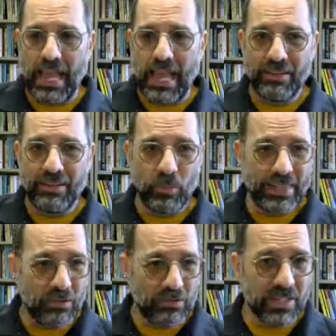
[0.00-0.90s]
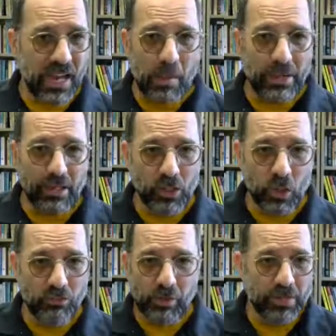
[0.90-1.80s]
and without stopping
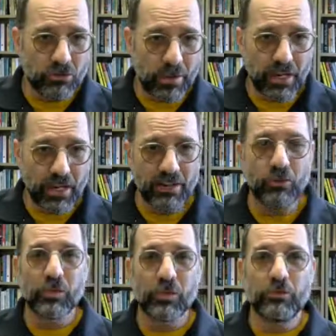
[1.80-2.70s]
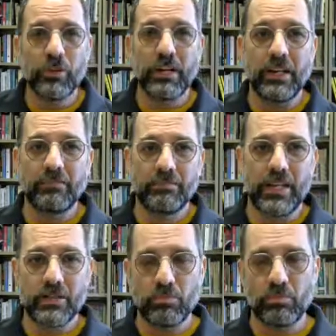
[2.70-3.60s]
you from distributing it for free,
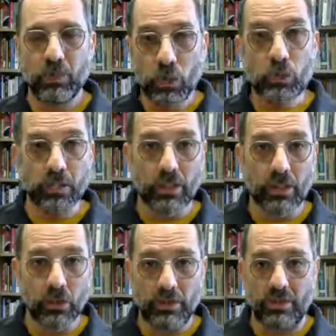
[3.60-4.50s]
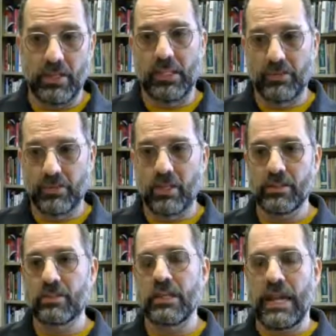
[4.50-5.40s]
that's usually a good thing if it
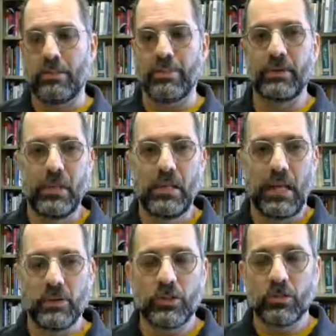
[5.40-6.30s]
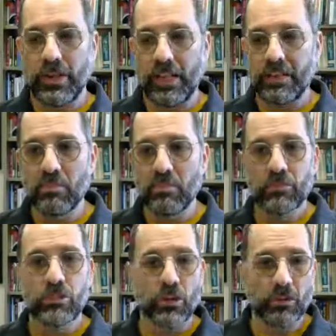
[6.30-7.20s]
does happen. Don't forget that
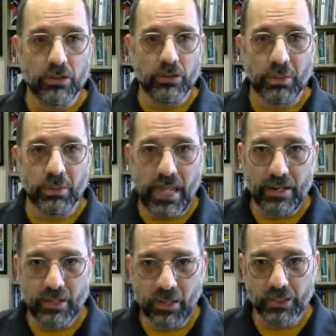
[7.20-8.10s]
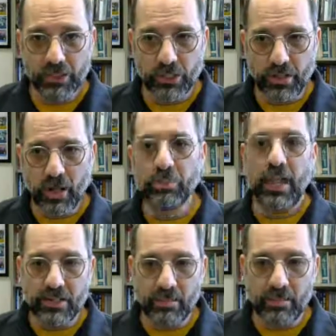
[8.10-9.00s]
most journals you're planning to publish in are
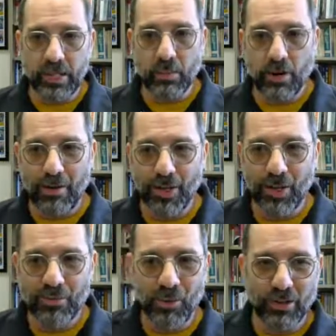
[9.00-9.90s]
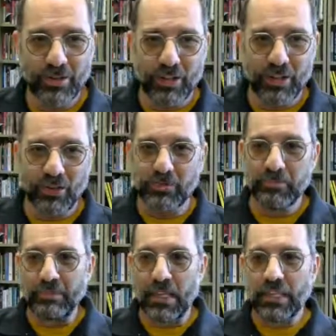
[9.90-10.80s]
planning to make a profit off the work that
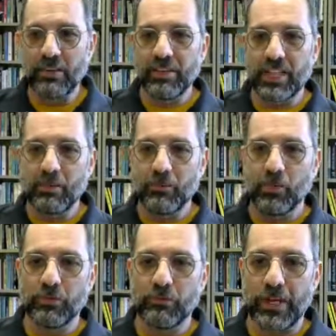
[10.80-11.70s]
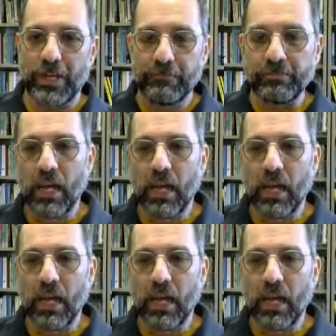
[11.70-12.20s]
you're giving them for free.